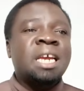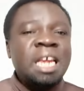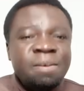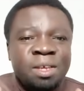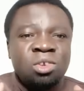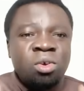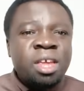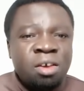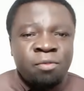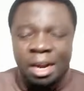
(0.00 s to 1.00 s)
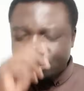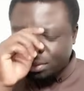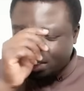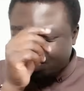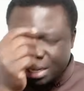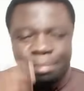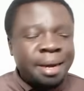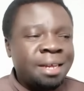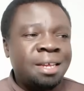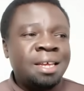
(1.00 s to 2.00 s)
Eve is looking for a solution
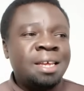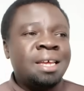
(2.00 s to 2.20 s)
whereby